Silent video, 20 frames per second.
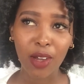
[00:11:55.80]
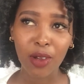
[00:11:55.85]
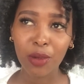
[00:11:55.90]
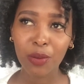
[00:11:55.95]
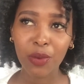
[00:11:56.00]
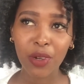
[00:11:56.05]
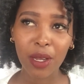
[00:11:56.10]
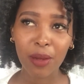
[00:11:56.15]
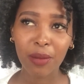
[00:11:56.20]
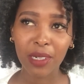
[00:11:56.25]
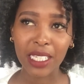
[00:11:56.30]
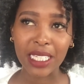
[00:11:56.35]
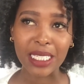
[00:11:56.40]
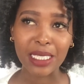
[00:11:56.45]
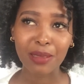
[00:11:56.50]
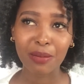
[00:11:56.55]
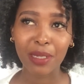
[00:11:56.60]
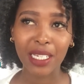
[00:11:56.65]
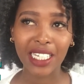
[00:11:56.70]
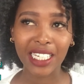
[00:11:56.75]
could
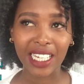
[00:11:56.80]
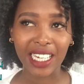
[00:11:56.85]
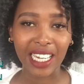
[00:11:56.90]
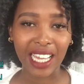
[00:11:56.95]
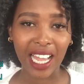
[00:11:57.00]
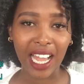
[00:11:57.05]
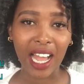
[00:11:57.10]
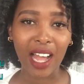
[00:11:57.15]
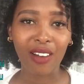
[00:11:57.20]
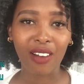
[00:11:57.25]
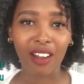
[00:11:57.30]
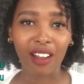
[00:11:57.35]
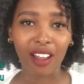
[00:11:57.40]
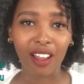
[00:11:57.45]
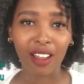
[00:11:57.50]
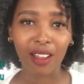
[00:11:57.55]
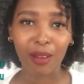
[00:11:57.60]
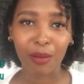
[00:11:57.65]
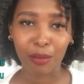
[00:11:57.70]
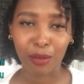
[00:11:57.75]
probably spend an hour
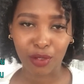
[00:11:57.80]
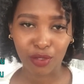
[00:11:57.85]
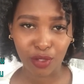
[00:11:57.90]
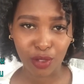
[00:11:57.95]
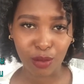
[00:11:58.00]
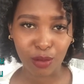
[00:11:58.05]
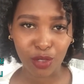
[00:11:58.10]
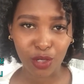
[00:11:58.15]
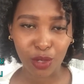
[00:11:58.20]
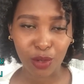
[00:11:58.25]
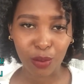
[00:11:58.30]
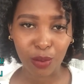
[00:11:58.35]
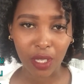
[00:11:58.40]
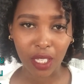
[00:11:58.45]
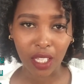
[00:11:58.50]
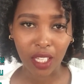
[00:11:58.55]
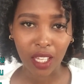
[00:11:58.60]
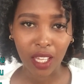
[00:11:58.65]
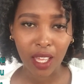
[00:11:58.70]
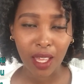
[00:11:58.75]
perfume
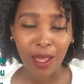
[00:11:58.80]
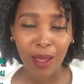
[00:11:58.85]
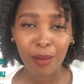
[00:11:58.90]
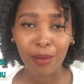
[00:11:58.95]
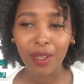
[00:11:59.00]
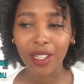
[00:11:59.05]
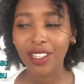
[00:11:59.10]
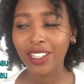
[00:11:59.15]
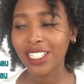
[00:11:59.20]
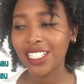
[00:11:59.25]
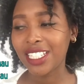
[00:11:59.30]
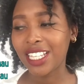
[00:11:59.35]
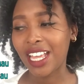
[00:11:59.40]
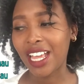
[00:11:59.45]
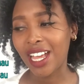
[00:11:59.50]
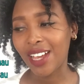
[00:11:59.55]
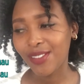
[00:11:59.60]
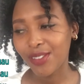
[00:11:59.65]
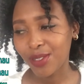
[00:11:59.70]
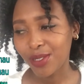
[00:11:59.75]
shopping because I
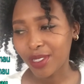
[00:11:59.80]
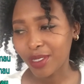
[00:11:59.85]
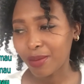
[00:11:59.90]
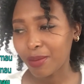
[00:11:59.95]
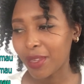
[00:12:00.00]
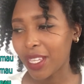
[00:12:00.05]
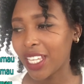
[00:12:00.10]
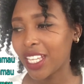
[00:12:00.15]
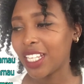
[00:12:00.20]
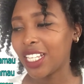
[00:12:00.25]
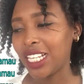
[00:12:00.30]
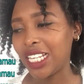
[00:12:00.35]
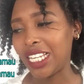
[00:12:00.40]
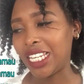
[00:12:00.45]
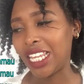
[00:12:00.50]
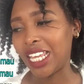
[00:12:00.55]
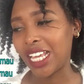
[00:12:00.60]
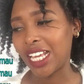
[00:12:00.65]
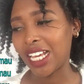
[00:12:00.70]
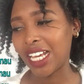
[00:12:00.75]
have to smell
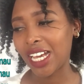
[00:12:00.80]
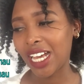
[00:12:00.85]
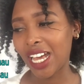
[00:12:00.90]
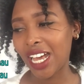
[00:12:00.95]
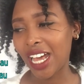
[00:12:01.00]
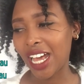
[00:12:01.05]
like